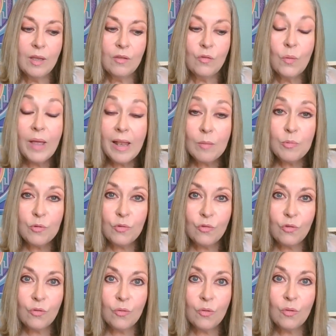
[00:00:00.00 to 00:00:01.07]
to help you
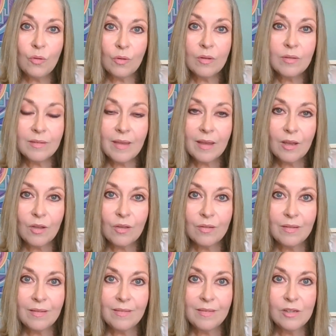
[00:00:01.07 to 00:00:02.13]
to take a
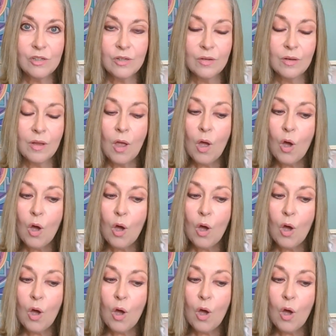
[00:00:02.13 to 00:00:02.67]
decision.